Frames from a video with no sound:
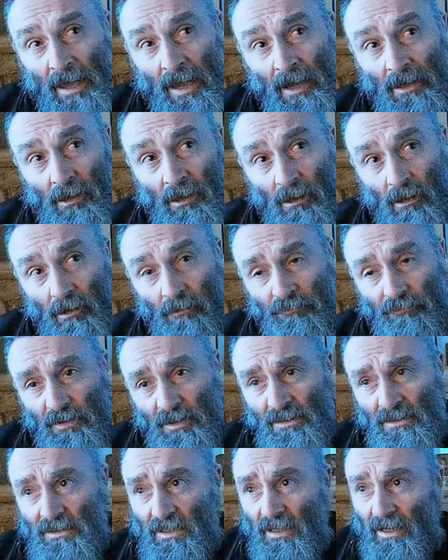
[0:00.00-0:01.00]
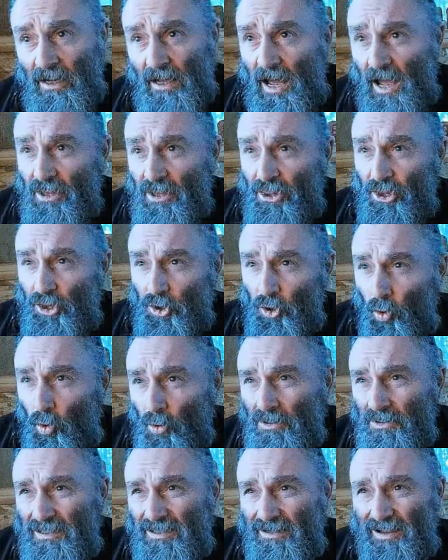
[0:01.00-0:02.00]
and a lot of things that I
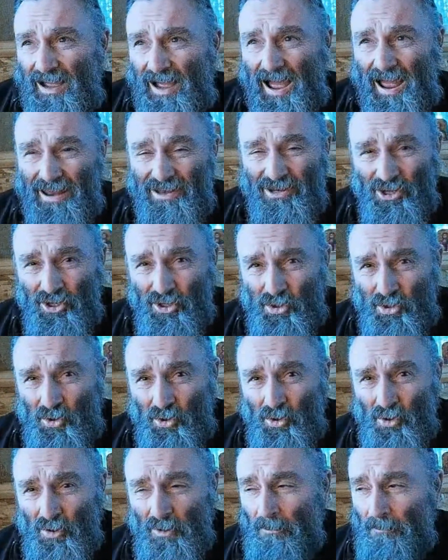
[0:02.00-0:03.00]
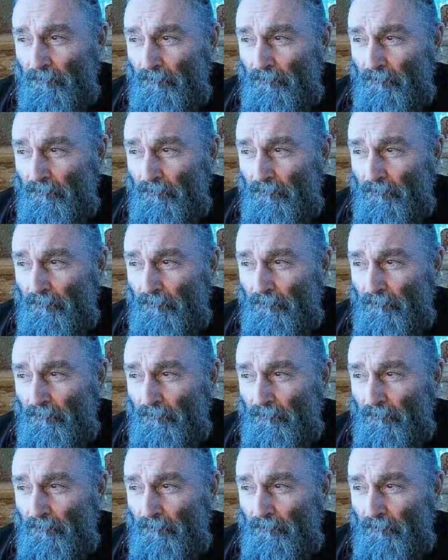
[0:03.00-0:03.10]
thought I knew,